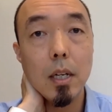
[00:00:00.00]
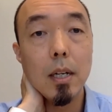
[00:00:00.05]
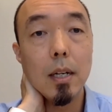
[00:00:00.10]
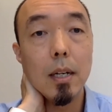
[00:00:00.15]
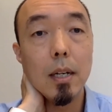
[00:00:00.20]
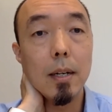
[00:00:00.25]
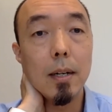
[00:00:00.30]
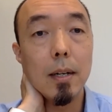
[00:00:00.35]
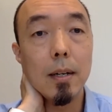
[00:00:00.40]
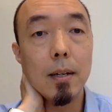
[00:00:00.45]

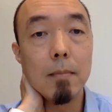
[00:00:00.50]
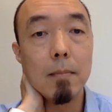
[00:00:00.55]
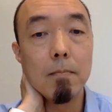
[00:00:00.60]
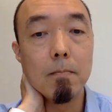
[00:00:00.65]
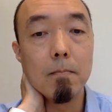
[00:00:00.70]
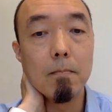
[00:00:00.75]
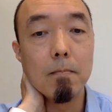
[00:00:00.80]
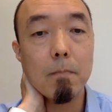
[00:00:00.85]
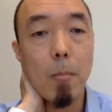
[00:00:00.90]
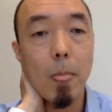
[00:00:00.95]

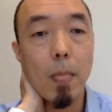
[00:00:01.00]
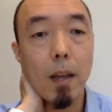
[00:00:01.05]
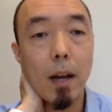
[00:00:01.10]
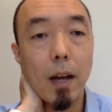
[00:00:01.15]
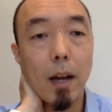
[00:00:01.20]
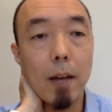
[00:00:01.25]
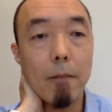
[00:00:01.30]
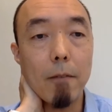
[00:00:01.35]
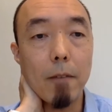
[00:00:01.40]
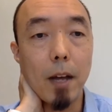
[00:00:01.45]

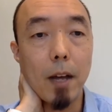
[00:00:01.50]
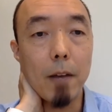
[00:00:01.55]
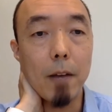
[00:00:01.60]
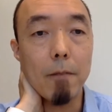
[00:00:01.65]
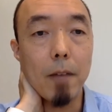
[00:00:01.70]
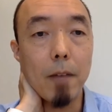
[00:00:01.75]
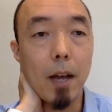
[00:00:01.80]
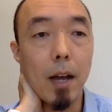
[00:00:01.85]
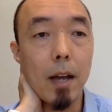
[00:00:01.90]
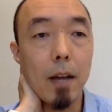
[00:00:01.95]

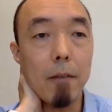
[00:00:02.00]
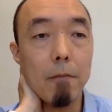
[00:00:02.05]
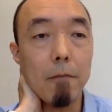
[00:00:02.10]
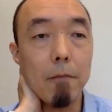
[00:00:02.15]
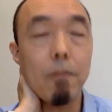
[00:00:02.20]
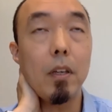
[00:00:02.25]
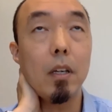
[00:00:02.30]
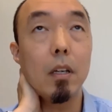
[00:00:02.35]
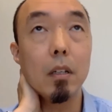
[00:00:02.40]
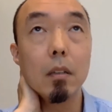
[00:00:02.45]
I
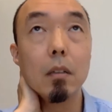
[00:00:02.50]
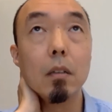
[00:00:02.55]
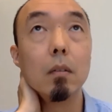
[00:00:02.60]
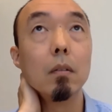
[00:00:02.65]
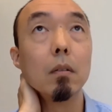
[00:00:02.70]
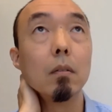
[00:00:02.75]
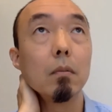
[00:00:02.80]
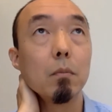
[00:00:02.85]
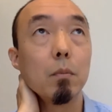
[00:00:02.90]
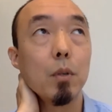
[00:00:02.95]

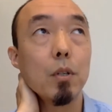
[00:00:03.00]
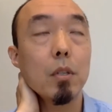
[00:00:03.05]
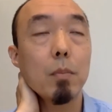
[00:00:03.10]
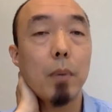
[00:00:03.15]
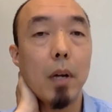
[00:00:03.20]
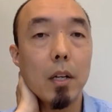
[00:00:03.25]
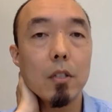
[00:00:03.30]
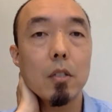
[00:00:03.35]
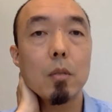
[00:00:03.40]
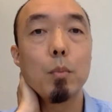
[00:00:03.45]
feel
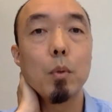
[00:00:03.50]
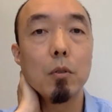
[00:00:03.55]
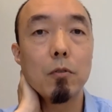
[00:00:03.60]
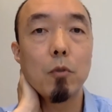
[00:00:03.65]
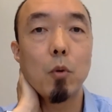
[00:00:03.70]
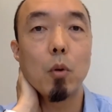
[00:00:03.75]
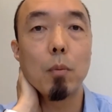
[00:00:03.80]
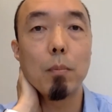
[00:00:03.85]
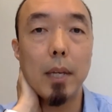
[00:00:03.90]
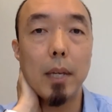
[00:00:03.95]
responsible
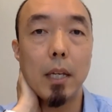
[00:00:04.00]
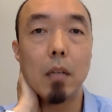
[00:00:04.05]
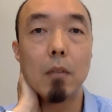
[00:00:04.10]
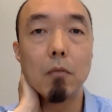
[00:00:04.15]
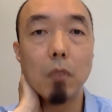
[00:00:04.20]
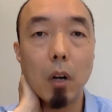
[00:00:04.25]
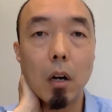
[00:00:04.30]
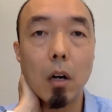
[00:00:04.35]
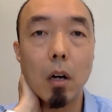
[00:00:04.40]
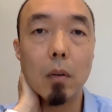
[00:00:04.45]
for being
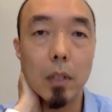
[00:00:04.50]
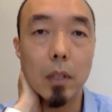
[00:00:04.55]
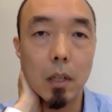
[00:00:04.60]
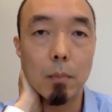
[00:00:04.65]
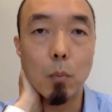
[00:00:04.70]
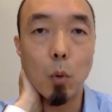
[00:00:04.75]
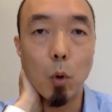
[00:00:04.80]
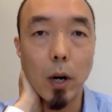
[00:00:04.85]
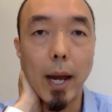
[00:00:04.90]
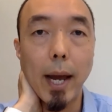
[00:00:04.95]
involved in a
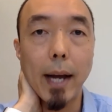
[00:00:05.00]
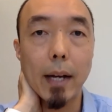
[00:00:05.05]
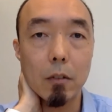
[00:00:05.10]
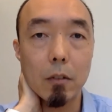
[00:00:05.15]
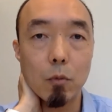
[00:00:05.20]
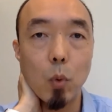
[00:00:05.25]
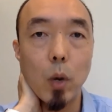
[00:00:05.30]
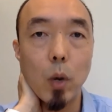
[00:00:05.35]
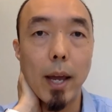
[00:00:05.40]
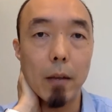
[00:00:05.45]
more
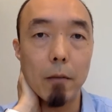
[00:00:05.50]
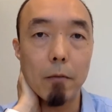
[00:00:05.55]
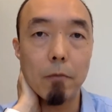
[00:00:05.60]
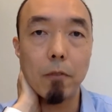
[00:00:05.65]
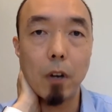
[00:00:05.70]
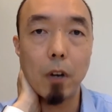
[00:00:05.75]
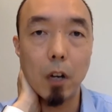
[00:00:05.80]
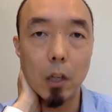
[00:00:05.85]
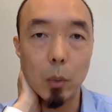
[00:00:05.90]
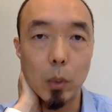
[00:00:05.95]
active way and
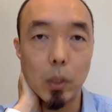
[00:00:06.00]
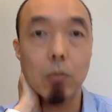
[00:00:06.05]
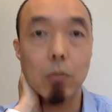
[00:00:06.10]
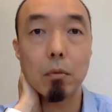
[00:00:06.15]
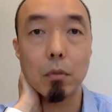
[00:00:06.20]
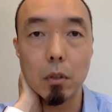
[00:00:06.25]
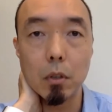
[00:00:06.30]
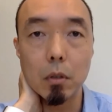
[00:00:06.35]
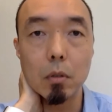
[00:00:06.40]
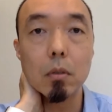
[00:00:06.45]
following
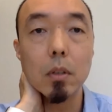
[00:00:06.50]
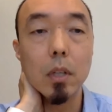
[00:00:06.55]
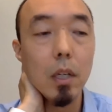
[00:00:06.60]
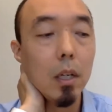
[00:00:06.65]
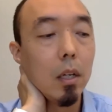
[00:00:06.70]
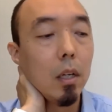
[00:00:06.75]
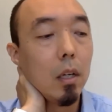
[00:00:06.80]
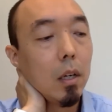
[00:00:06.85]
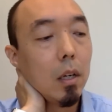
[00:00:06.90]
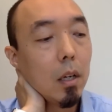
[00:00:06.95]
through.
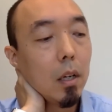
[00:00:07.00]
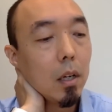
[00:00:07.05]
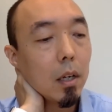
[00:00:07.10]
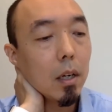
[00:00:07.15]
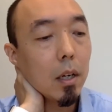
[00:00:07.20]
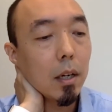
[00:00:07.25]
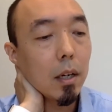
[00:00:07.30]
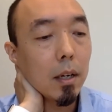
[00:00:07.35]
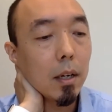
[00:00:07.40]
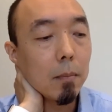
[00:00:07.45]

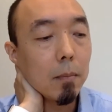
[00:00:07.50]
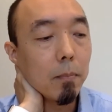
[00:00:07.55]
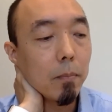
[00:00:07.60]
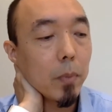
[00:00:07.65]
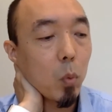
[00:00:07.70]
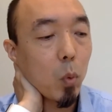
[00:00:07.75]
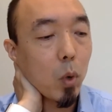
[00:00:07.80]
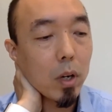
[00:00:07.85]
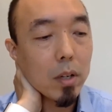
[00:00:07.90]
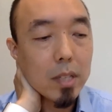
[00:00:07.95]

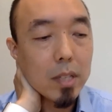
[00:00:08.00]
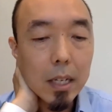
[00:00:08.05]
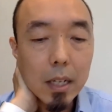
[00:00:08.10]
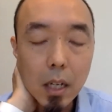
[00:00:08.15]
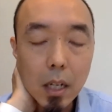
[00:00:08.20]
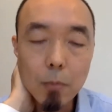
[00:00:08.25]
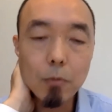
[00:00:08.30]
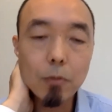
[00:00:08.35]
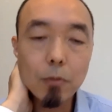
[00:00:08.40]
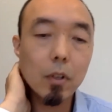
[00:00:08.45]
Where does that
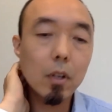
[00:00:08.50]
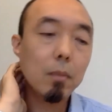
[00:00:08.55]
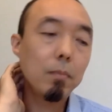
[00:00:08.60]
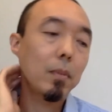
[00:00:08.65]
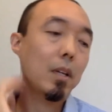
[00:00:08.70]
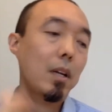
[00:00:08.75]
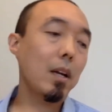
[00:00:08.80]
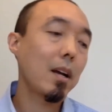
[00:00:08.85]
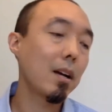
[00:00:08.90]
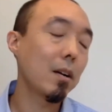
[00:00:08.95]
come
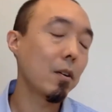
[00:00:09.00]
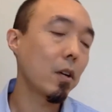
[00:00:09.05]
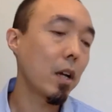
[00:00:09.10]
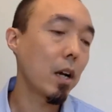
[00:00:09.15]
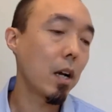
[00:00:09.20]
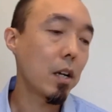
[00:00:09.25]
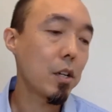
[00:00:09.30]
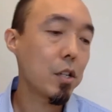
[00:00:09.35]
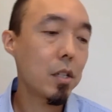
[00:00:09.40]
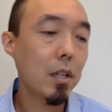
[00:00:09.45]
from? Oh,
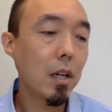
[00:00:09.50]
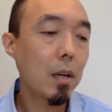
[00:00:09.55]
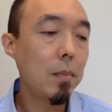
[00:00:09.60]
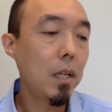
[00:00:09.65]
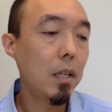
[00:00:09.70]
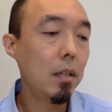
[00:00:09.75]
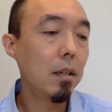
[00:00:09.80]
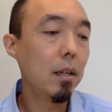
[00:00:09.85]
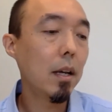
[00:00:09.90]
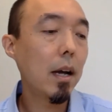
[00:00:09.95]
gosh, I
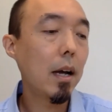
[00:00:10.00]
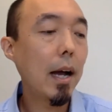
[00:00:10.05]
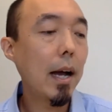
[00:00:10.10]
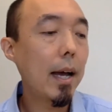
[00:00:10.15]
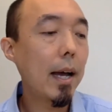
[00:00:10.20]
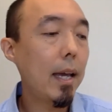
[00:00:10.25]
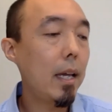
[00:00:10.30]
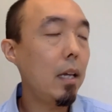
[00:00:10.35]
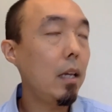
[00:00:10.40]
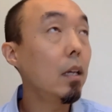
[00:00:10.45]
mean,
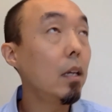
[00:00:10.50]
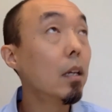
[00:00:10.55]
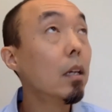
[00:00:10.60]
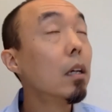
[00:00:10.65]
I